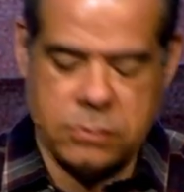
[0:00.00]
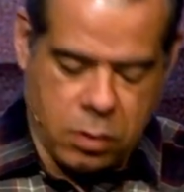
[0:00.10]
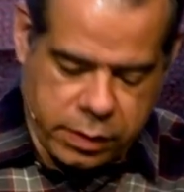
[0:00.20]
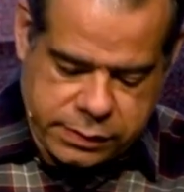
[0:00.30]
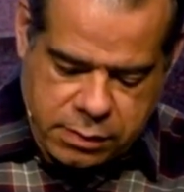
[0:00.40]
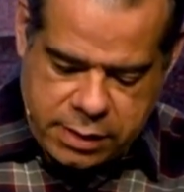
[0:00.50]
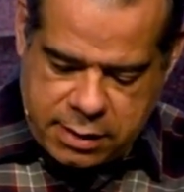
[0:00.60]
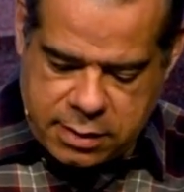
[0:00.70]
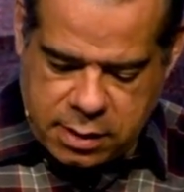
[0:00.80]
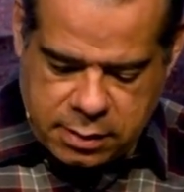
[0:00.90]
or so
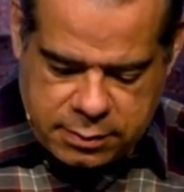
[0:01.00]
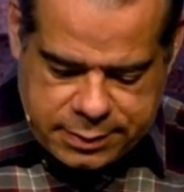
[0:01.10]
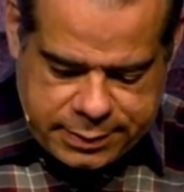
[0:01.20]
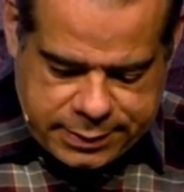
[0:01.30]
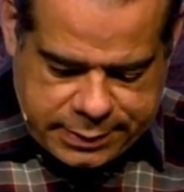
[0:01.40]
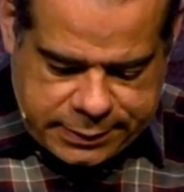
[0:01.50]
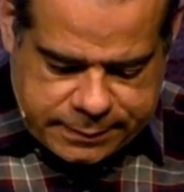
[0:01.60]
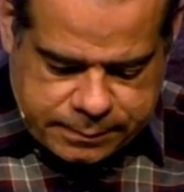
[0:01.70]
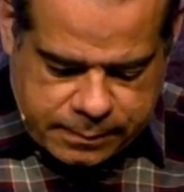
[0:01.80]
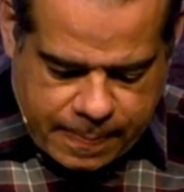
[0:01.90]
they think
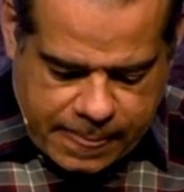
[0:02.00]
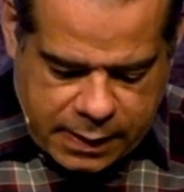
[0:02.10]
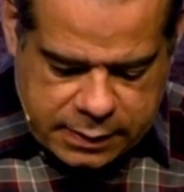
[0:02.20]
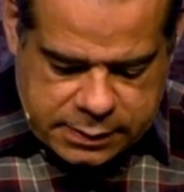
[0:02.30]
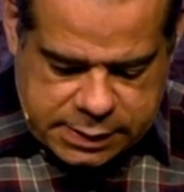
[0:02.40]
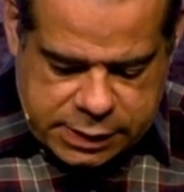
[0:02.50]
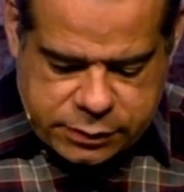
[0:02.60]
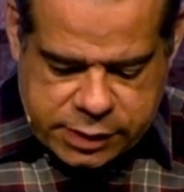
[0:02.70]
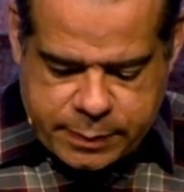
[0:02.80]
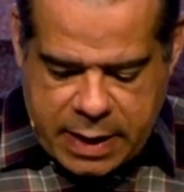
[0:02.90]

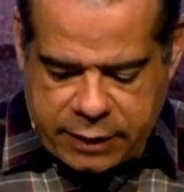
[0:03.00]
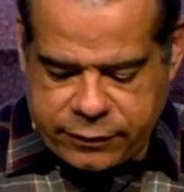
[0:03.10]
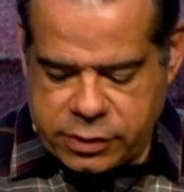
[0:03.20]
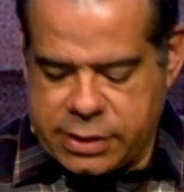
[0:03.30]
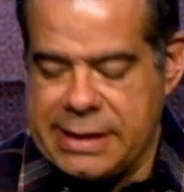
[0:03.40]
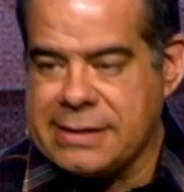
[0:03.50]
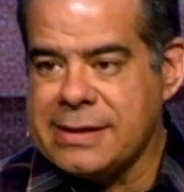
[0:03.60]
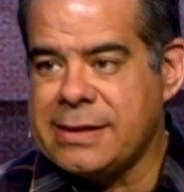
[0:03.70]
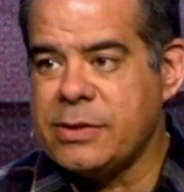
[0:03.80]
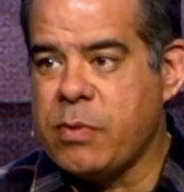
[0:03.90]
disrespect for
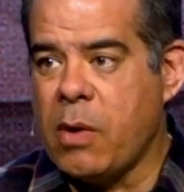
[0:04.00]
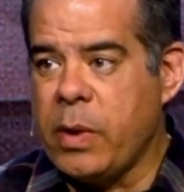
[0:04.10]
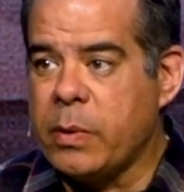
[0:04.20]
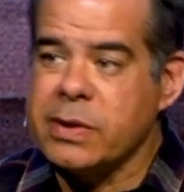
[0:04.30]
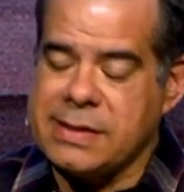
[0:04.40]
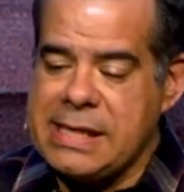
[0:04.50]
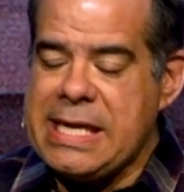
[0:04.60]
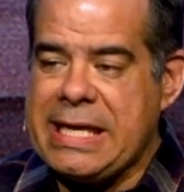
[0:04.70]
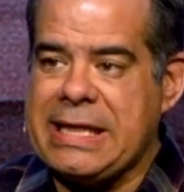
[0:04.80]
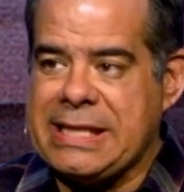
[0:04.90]
Jesus is what we will
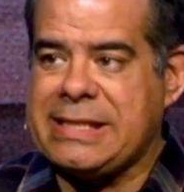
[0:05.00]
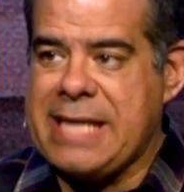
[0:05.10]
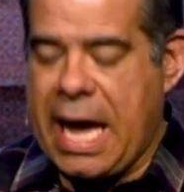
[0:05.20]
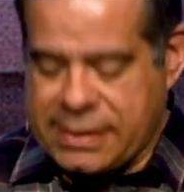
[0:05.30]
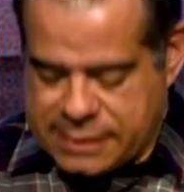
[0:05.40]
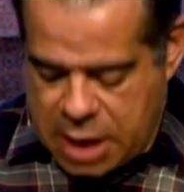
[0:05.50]
see in this text.